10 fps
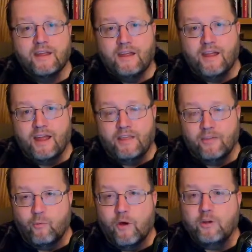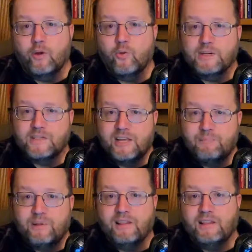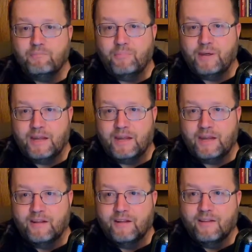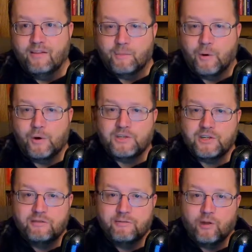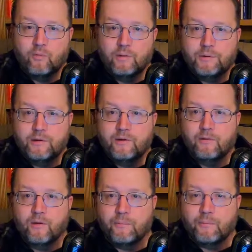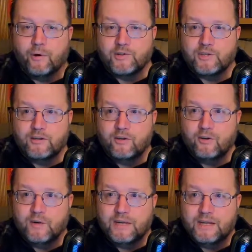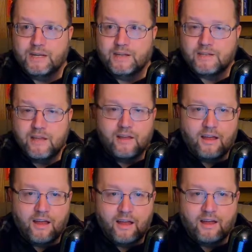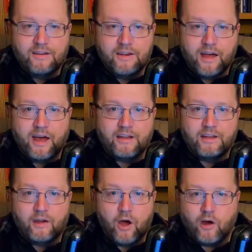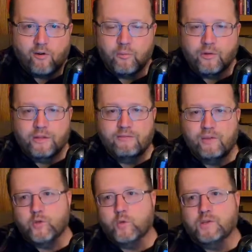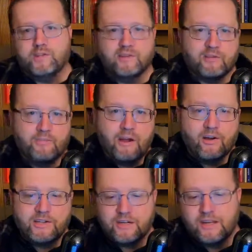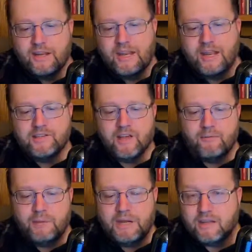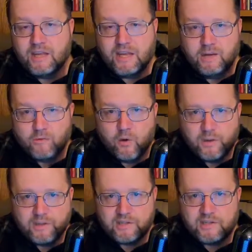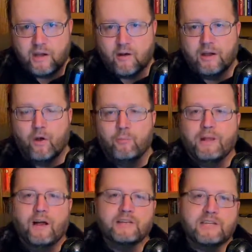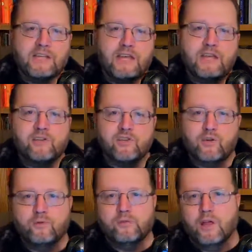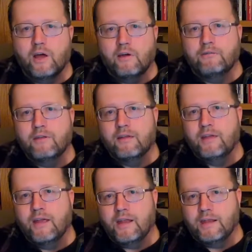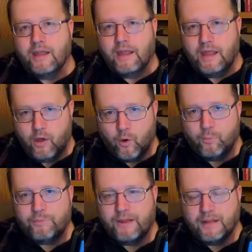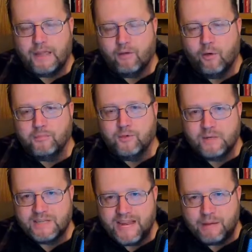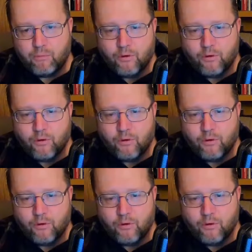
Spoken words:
and the one who would typically be the person of ill repute or the person who is not an honorable individual is the Samaritan, ends up being the hero in the scenario because he showed love and gave help to his neighbor.